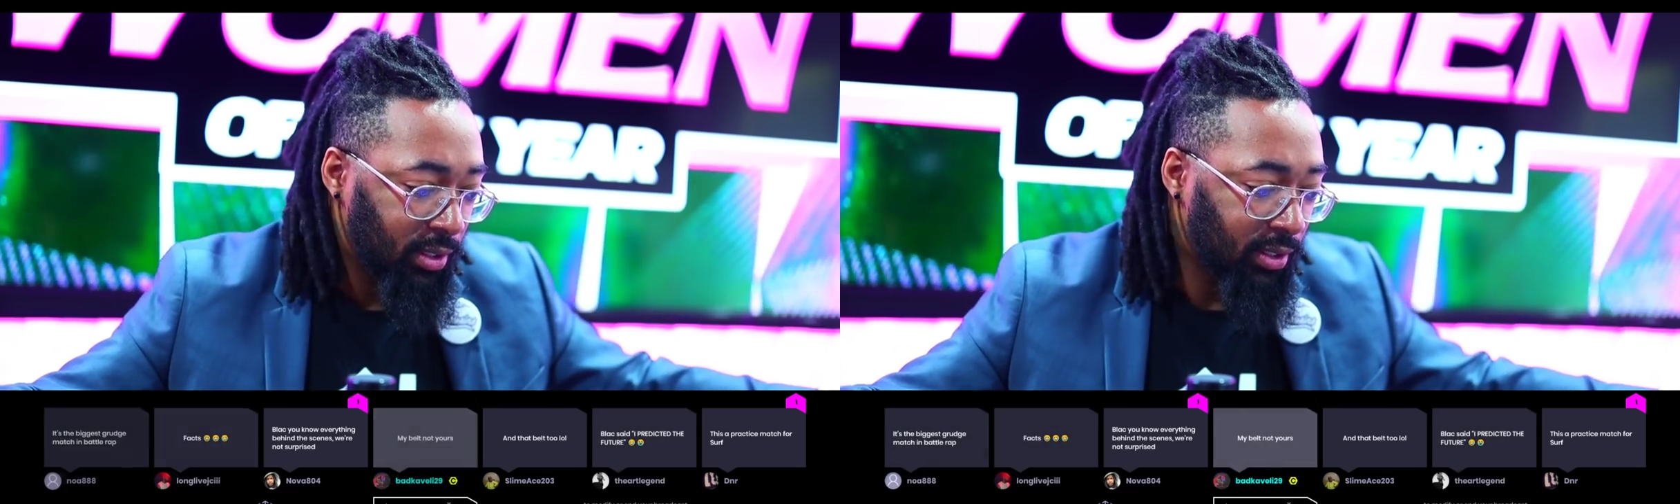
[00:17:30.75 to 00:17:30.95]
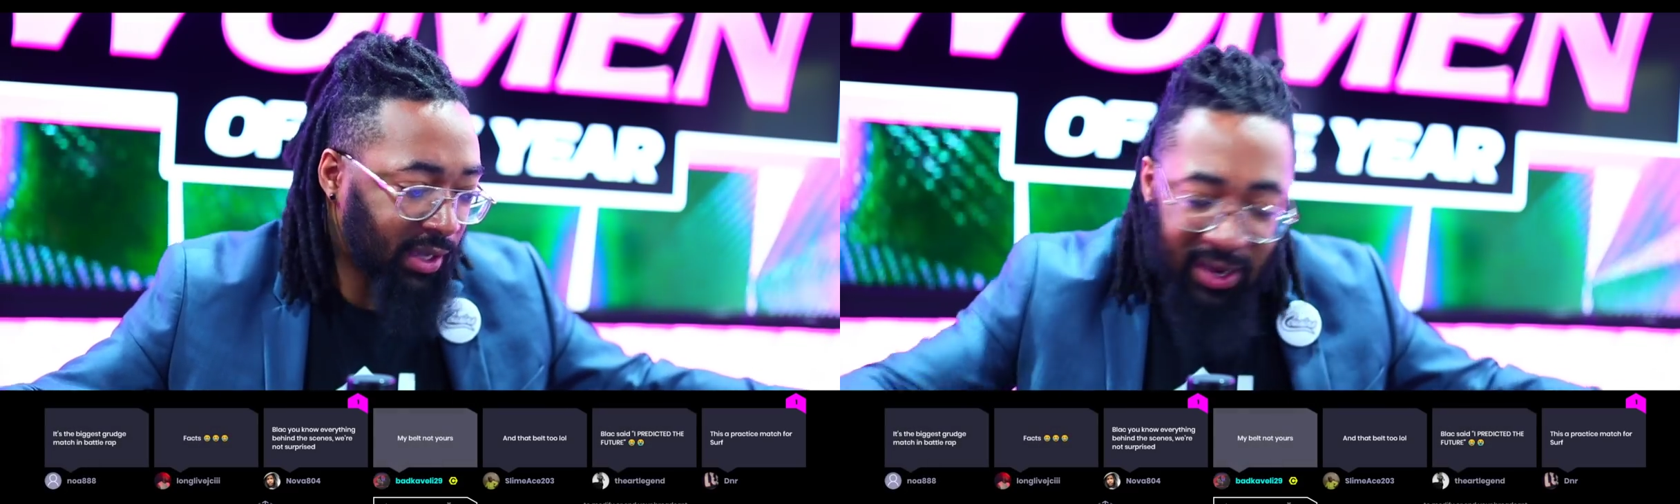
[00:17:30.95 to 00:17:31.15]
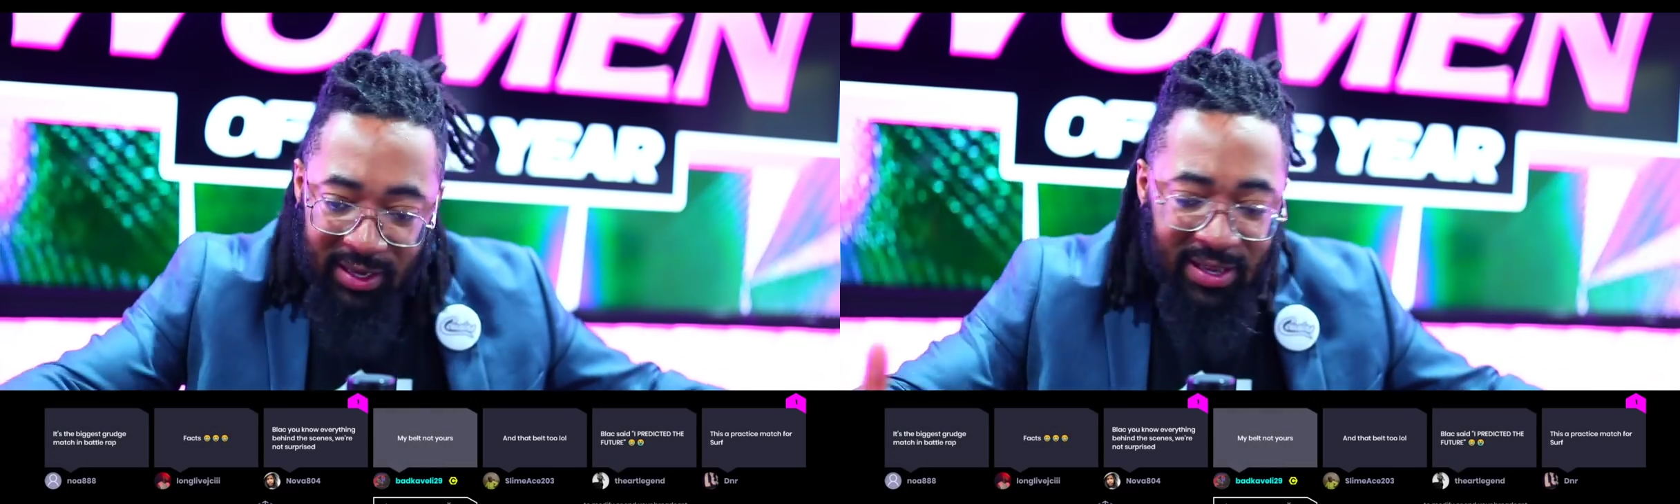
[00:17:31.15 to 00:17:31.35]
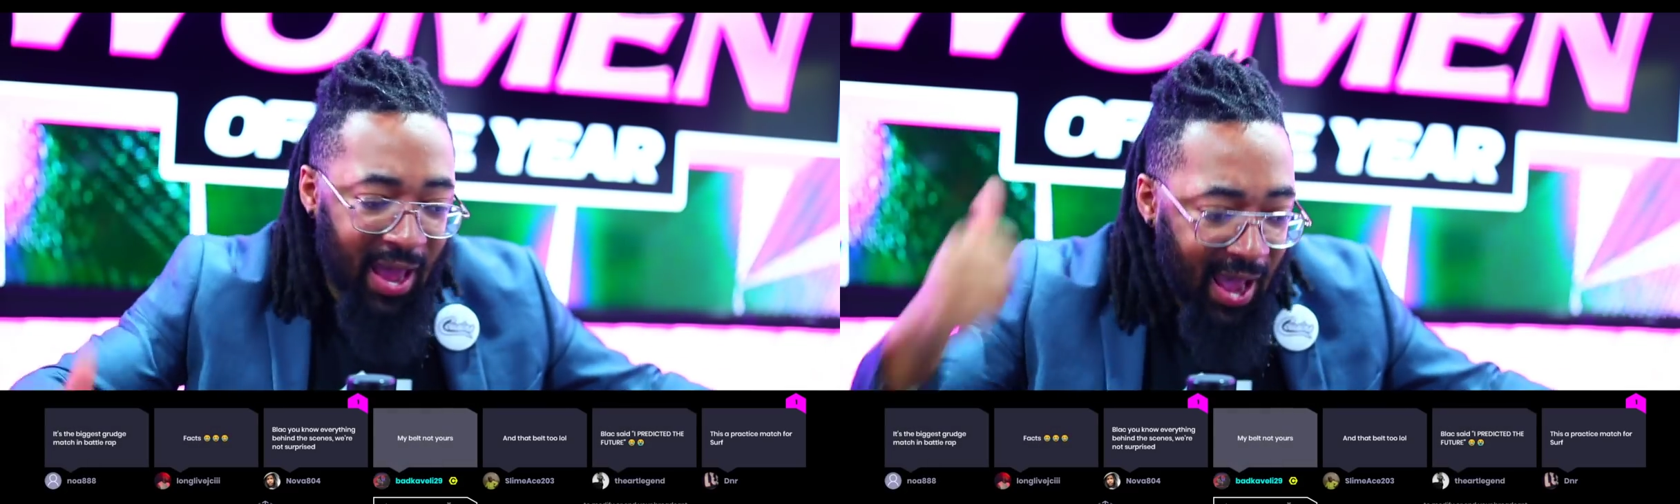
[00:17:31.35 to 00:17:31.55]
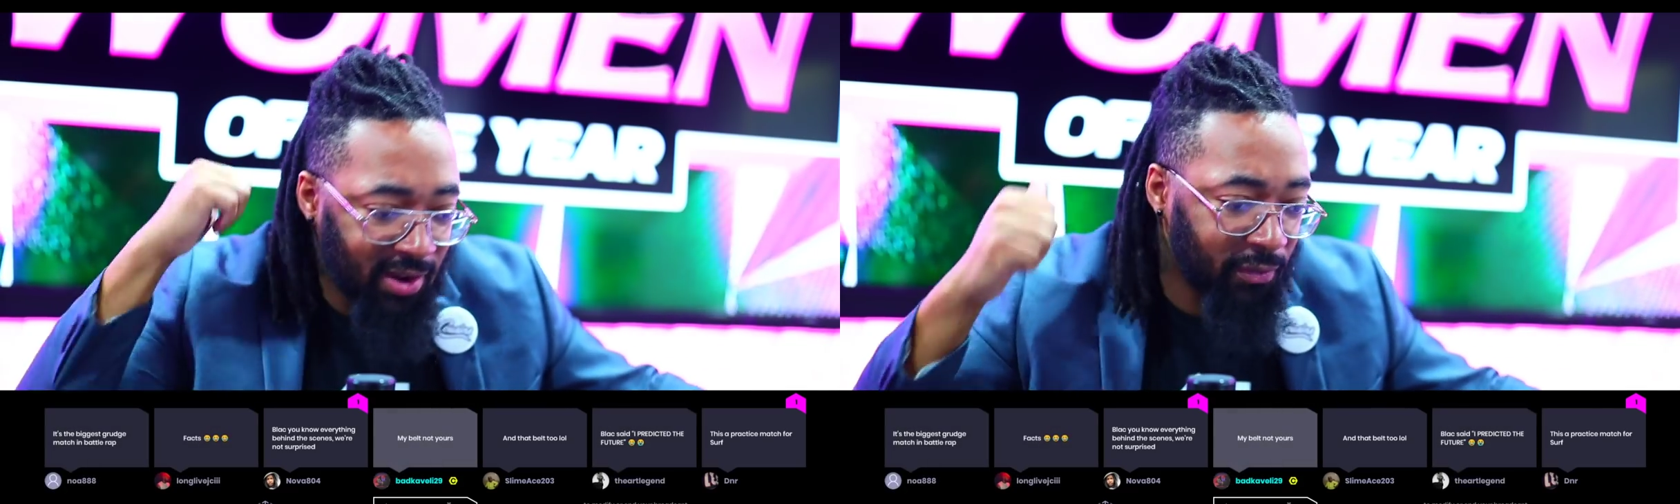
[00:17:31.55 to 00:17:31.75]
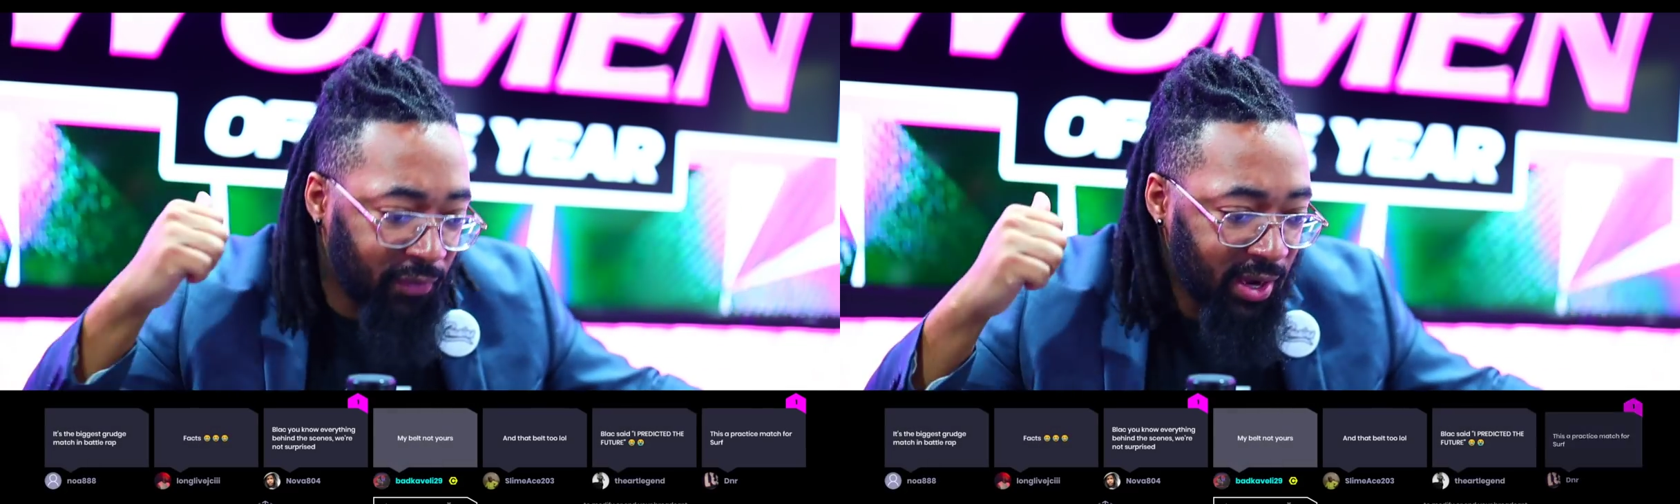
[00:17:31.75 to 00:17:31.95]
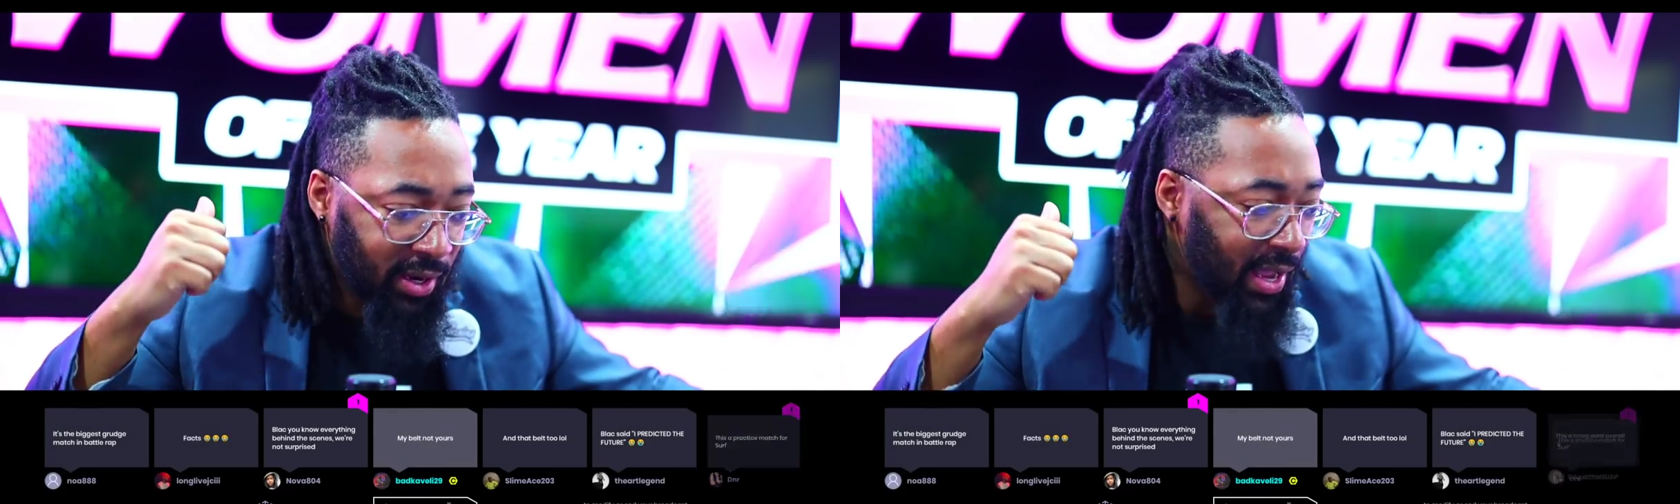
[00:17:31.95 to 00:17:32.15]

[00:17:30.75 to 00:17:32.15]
King of the Dot had an event.